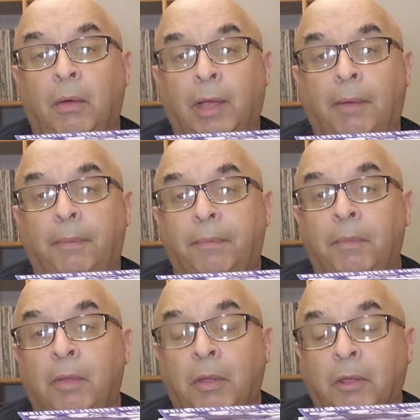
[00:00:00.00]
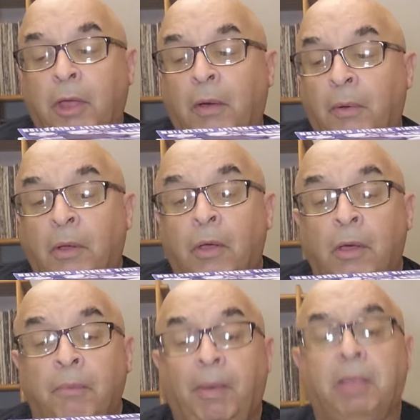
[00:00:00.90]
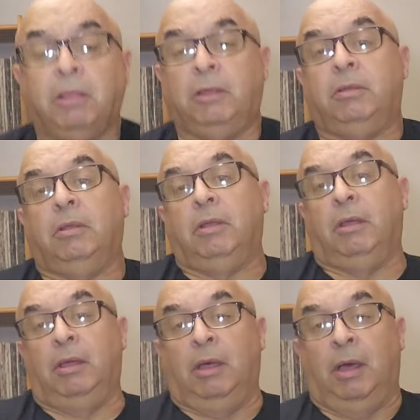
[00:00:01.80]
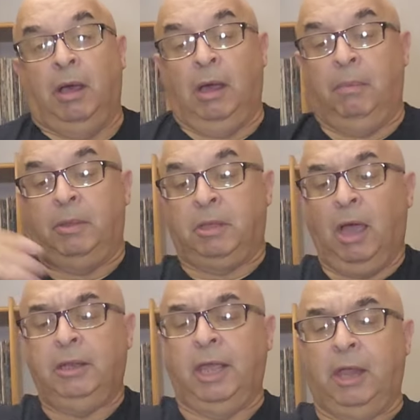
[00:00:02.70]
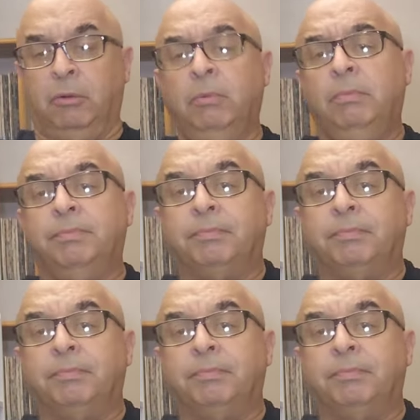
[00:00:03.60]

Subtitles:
Okay. So, basically, it's hard to handle.